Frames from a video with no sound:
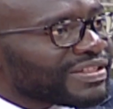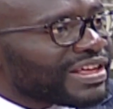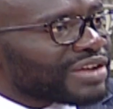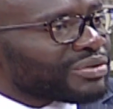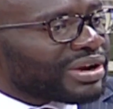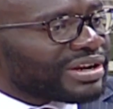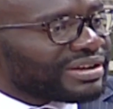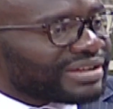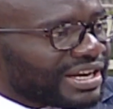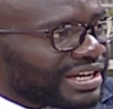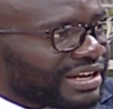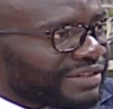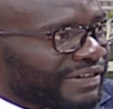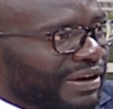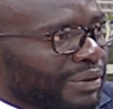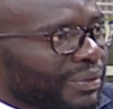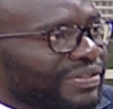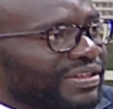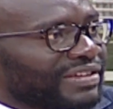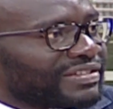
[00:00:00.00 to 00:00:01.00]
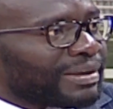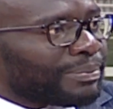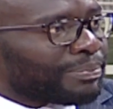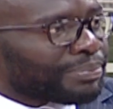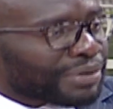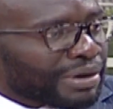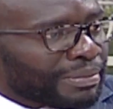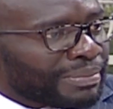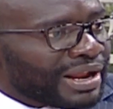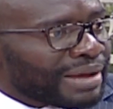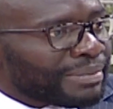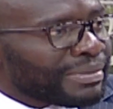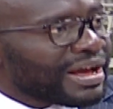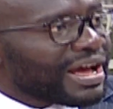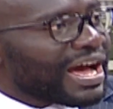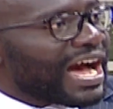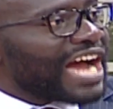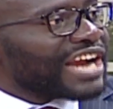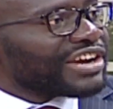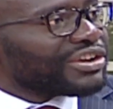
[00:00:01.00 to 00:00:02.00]
that you identify when there's a problem
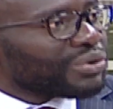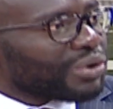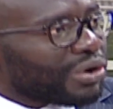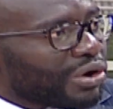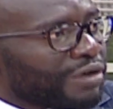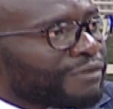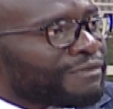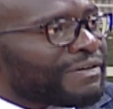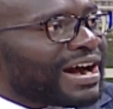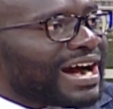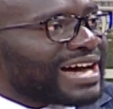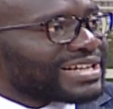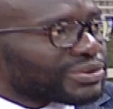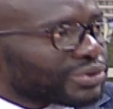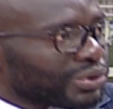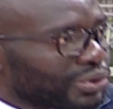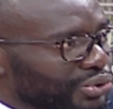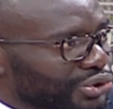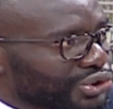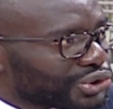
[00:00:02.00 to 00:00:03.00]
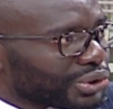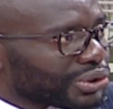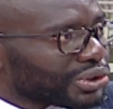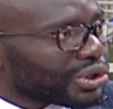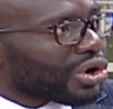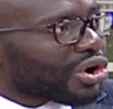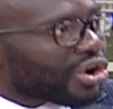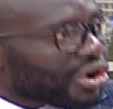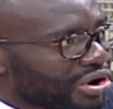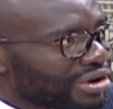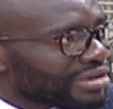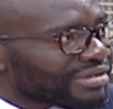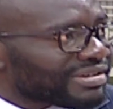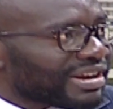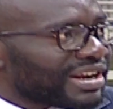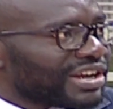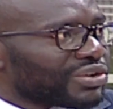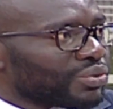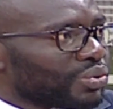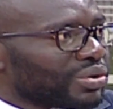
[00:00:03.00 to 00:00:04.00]
and you offer a solution
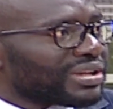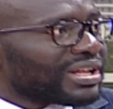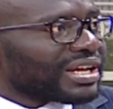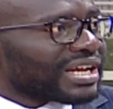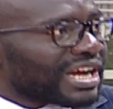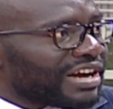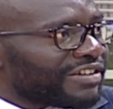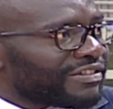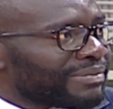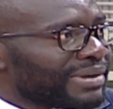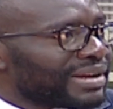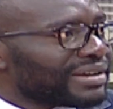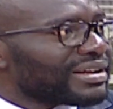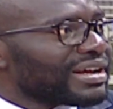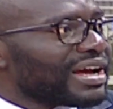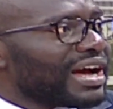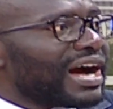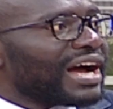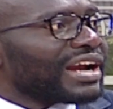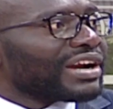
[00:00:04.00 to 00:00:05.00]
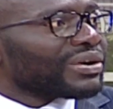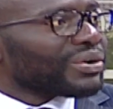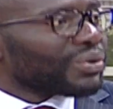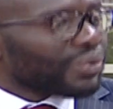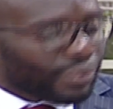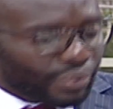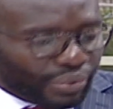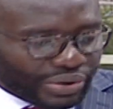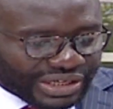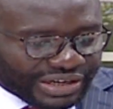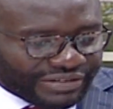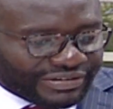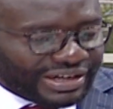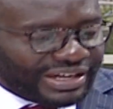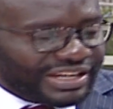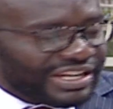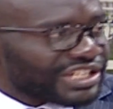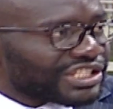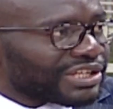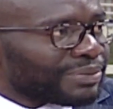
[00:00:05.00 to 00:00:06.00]
contrary to what the government and whatever
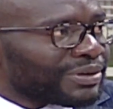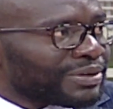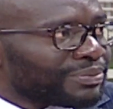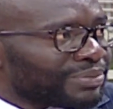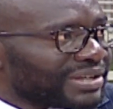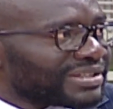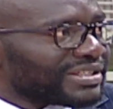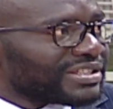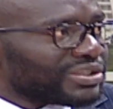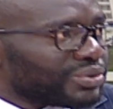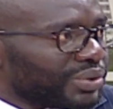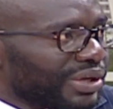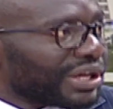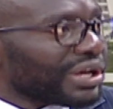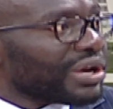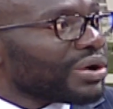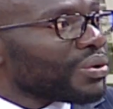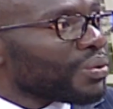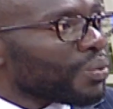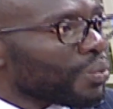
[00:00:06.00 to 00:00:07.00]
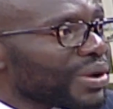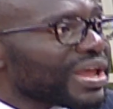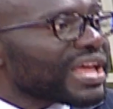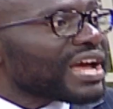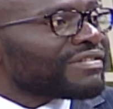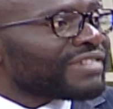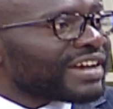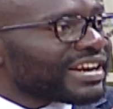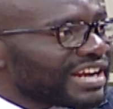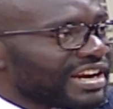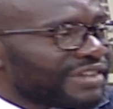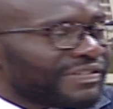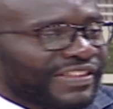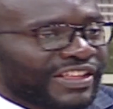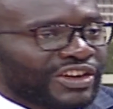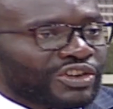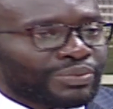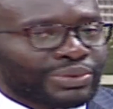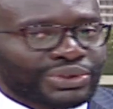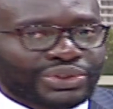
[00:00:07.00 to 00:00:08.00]
leadership in place is doing. We have identified
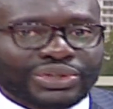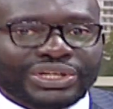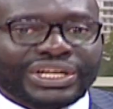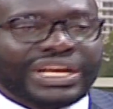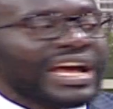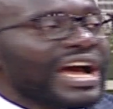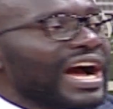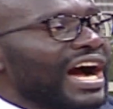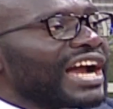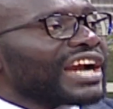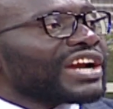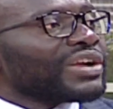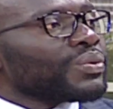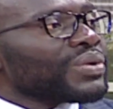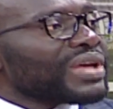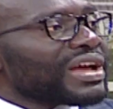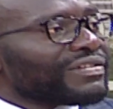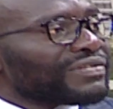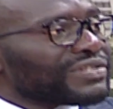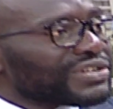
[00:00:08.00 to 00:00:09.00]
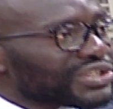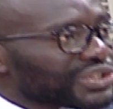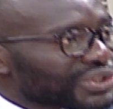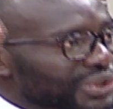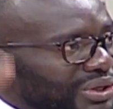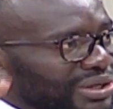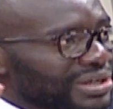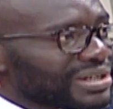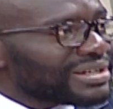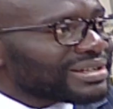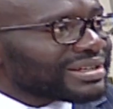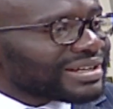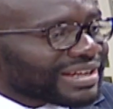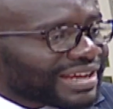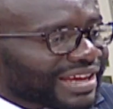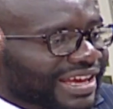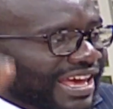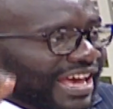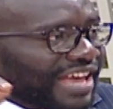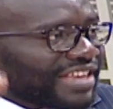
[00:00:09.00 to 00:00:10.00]
that opportunity and we have told
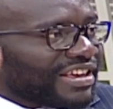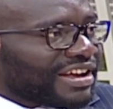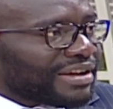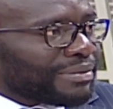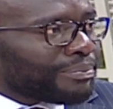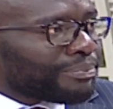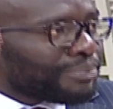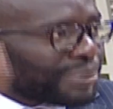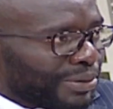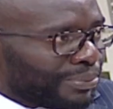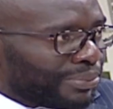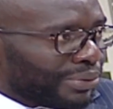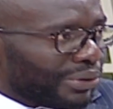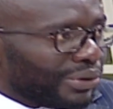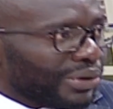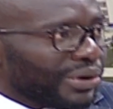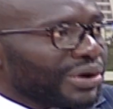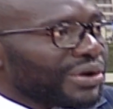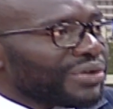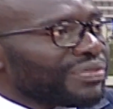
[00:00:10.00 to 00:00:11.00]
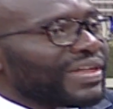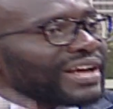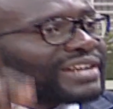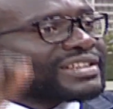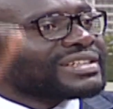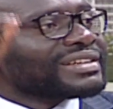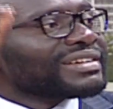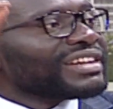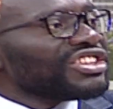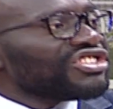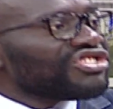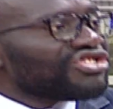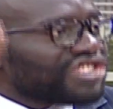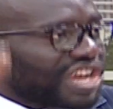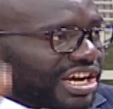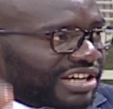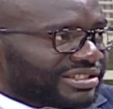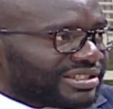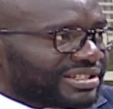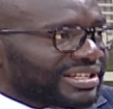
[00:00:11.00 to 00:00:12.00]
Kenyan people that
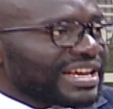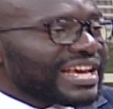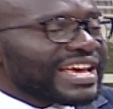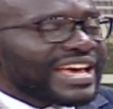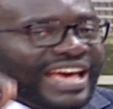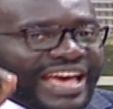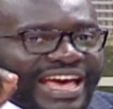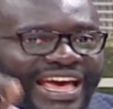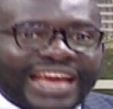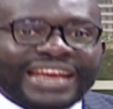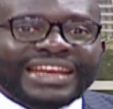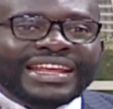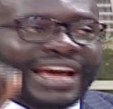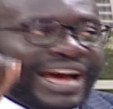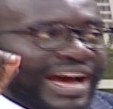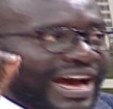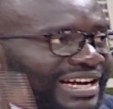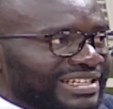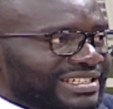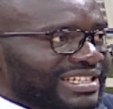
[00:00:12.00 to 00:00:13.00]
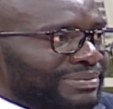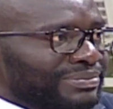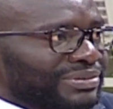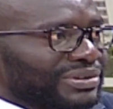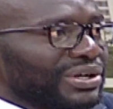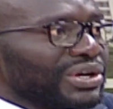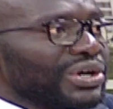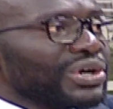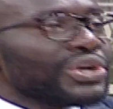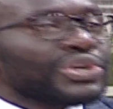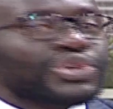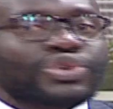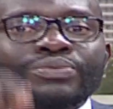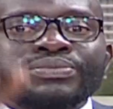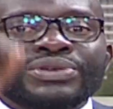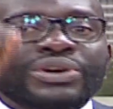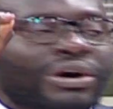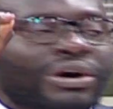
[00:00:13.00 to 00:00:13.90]
reject any attempt to be